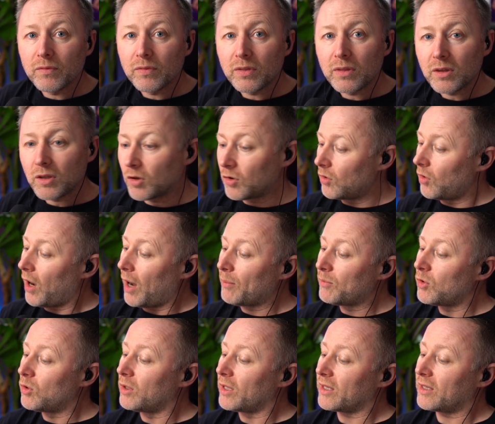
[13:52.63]
You know, I'm
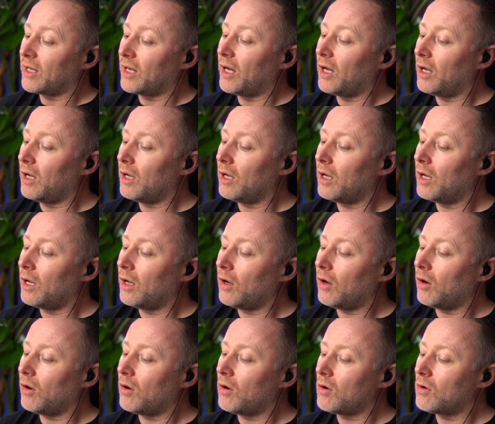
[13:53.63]
not like that.
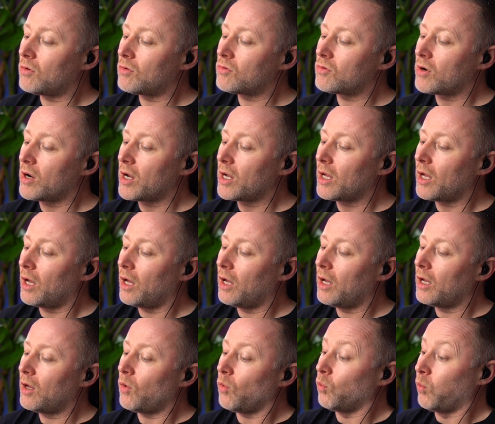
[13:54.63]
All right,
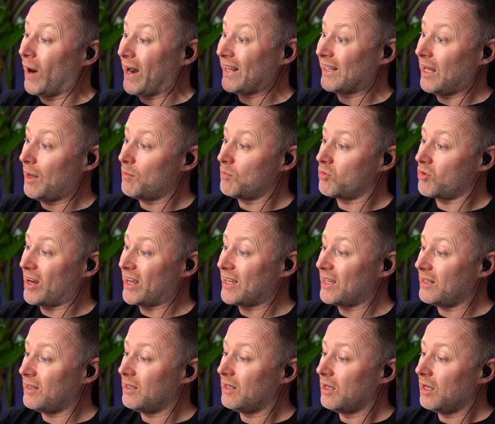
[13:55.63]
while I'm
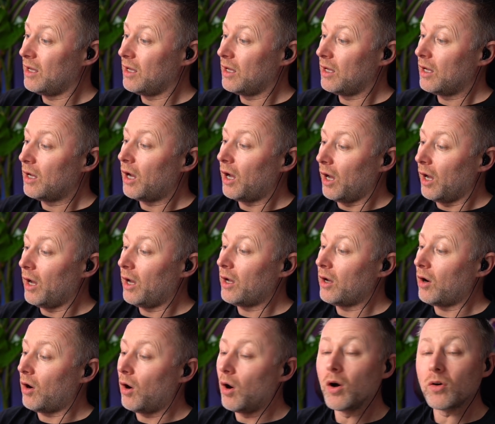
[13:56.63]
writing,
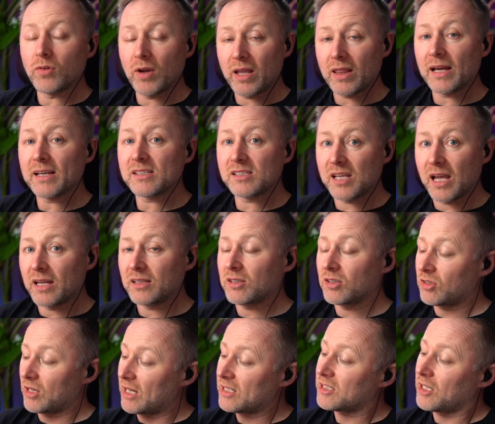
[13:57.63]
all right, that second
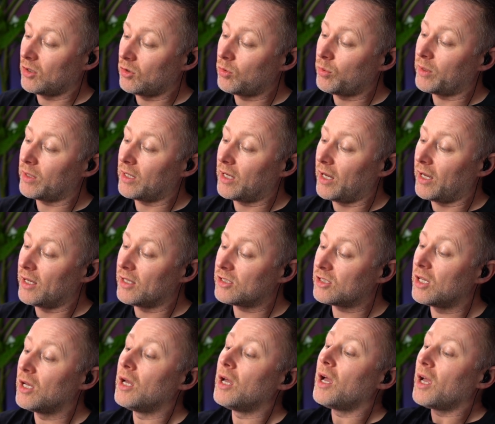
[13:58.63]
address, I know where that is.
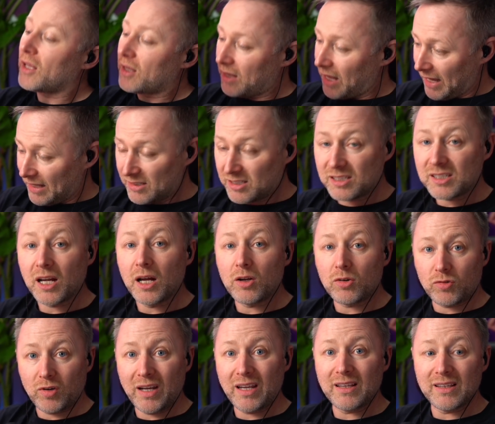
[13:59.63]
Then start
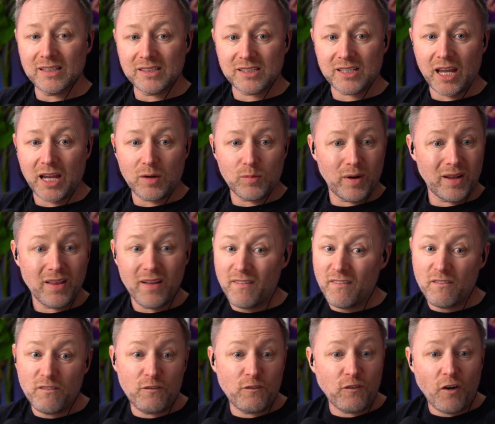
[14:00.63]
writing the second one.
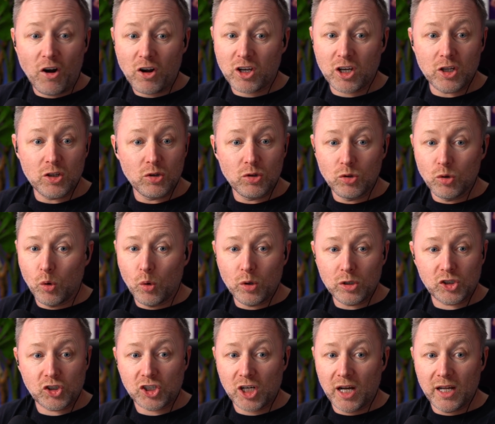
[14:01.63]
Fucking no
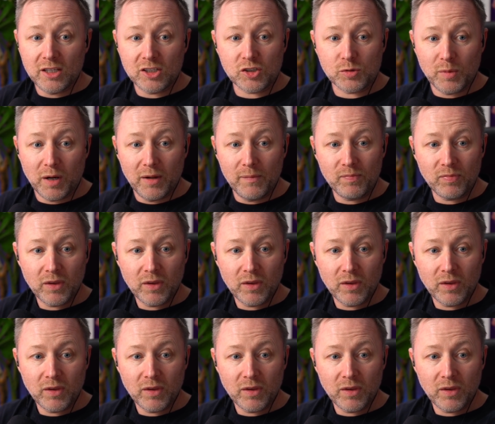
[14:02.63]
chance, man.